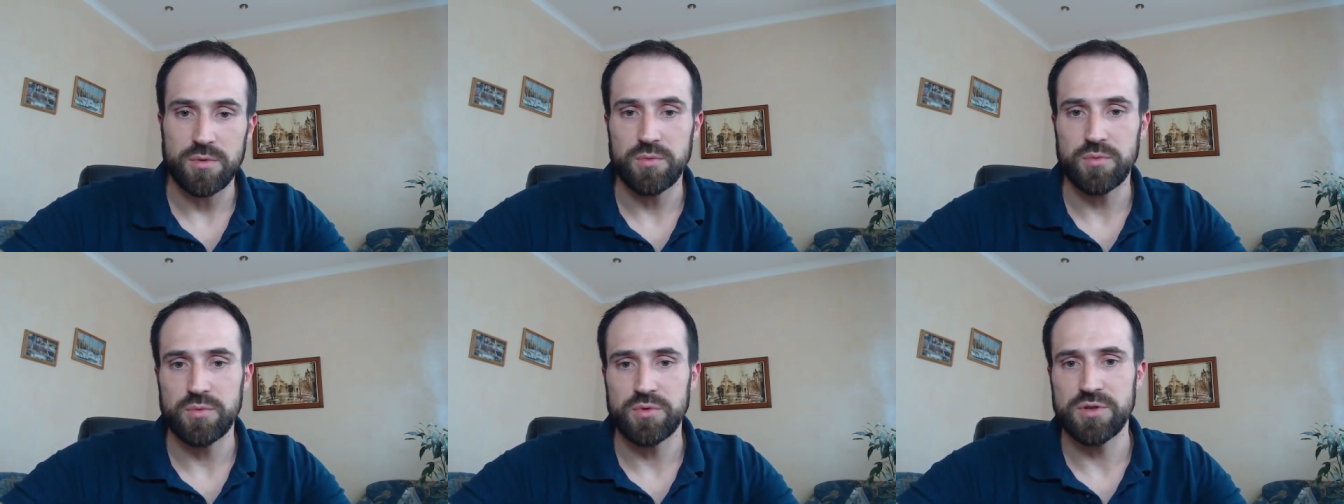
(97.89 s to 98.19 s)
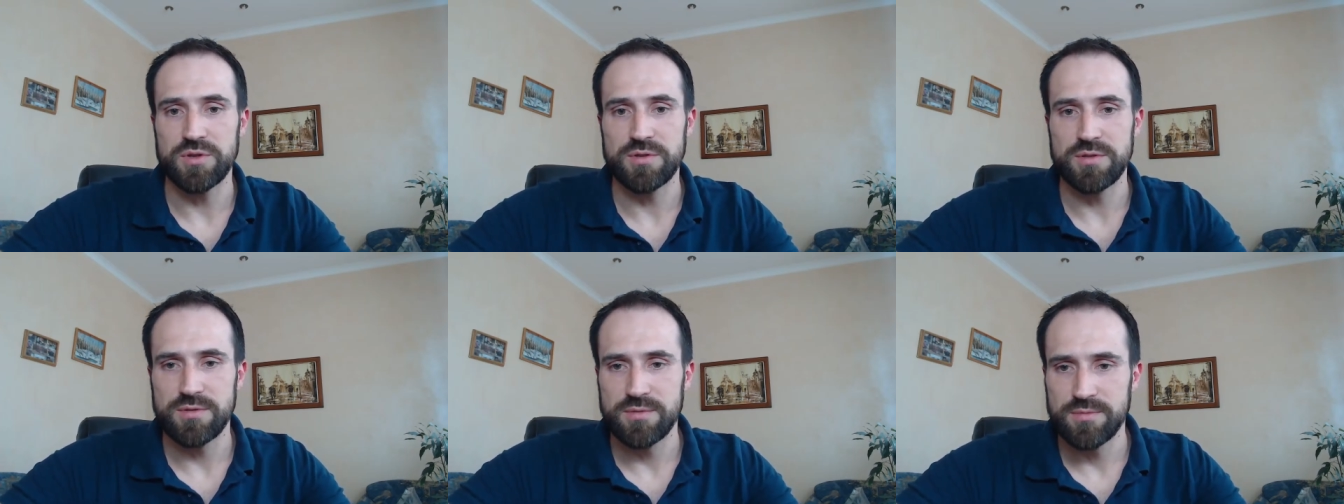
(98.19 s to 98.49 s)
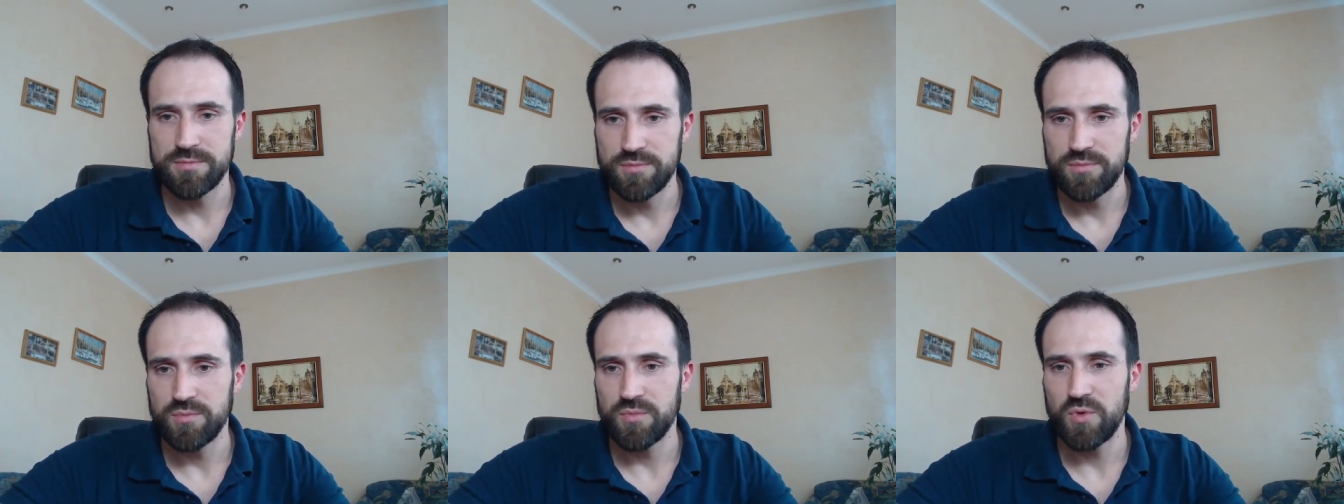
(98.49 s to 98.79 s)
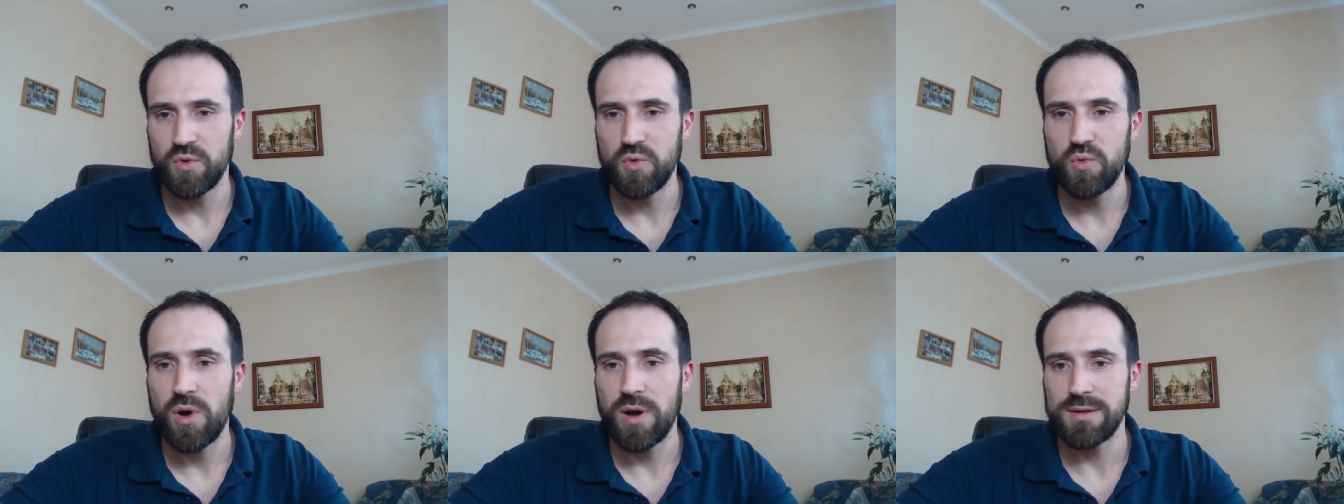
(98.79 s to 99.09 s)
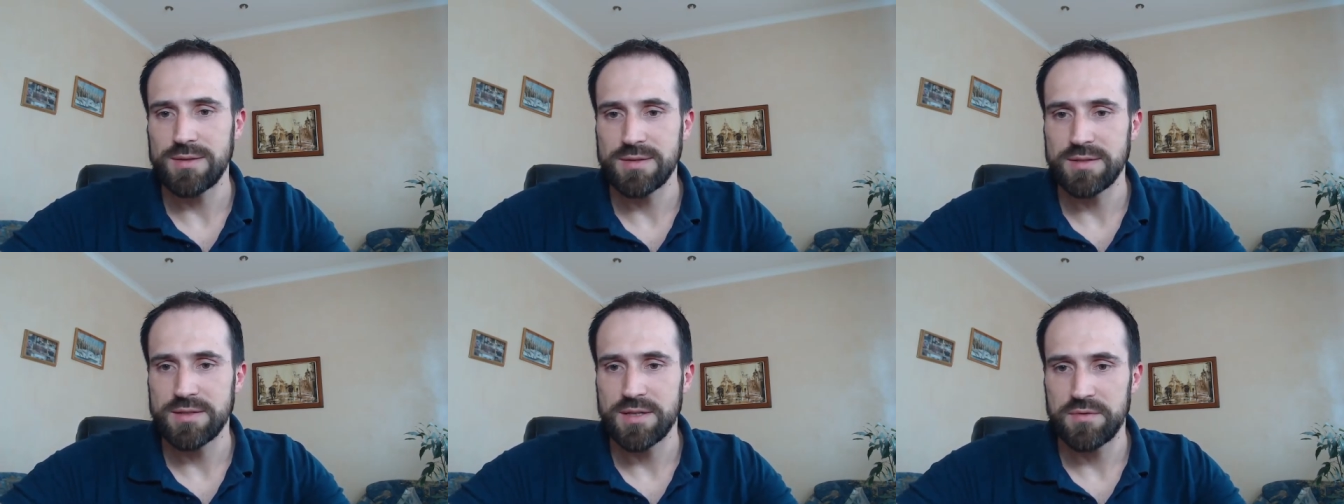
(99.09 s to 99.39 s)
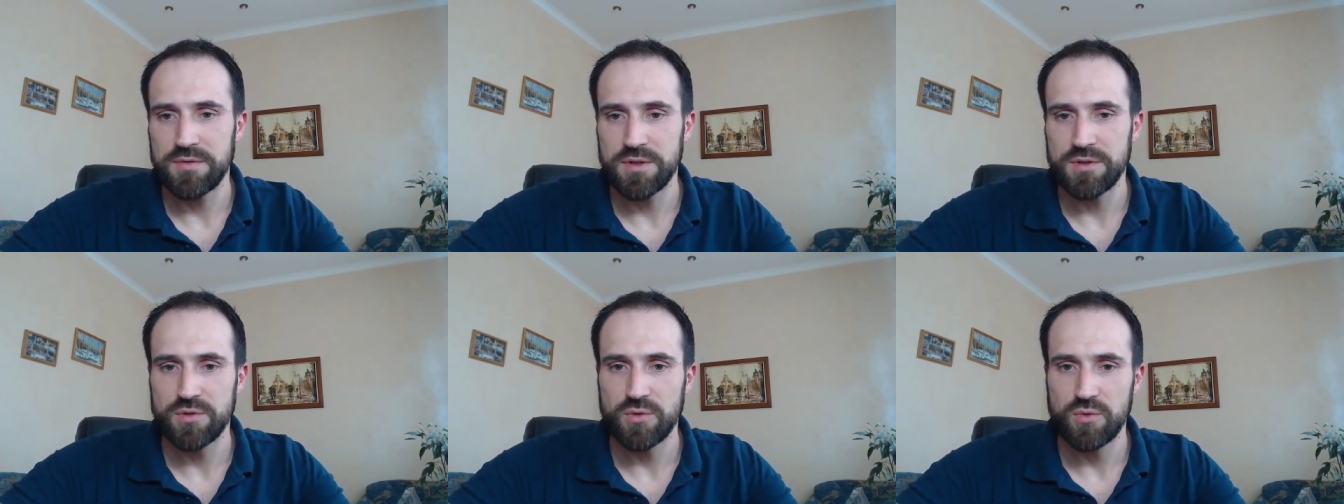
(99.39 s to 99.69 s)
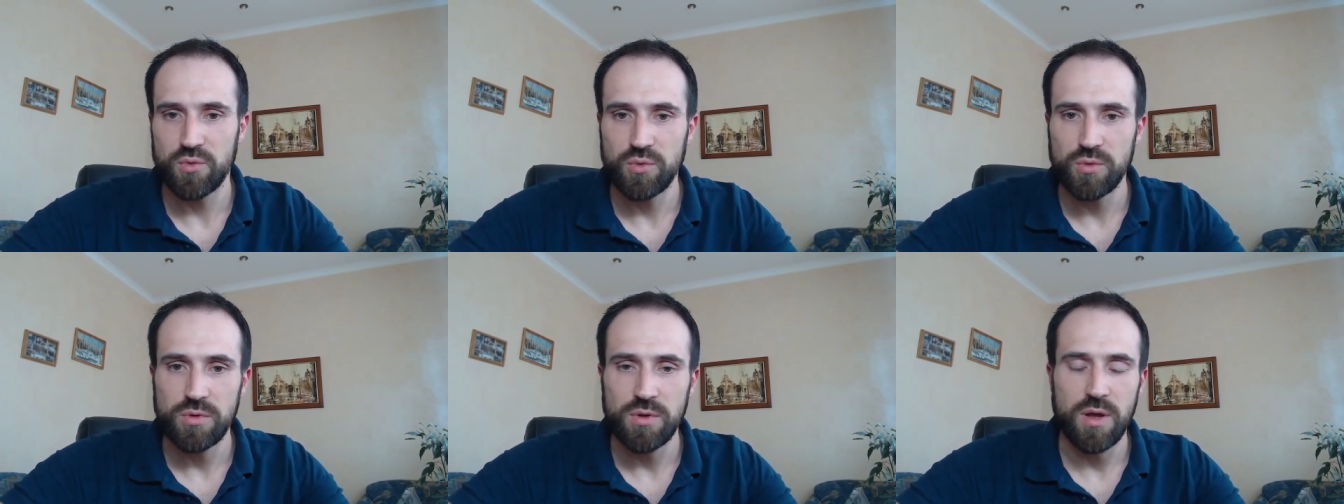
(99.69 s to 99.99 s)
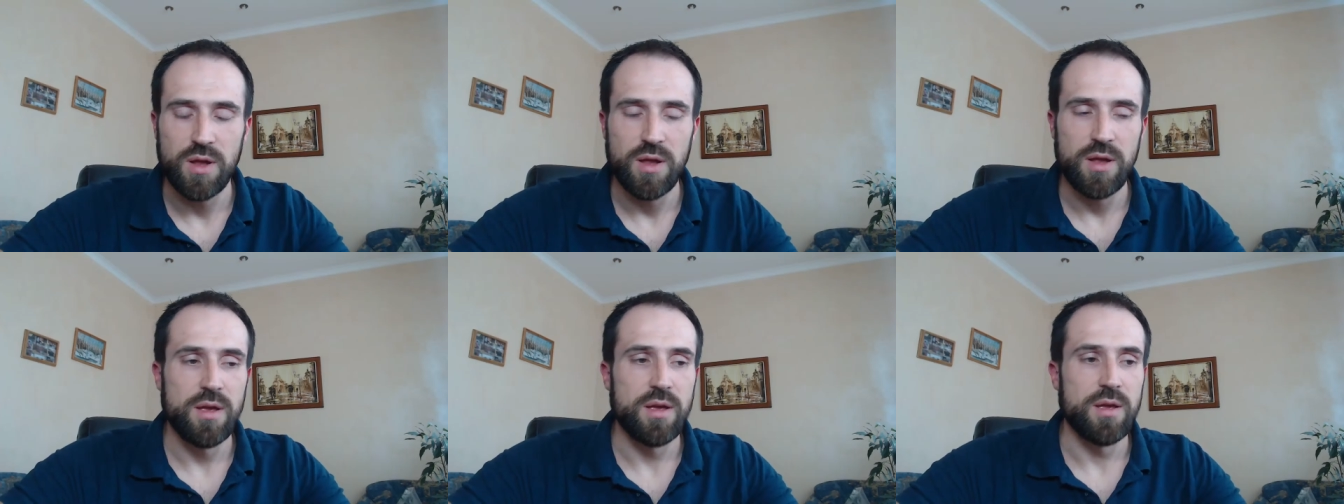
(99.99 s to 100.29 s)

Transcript: which is new health and safety school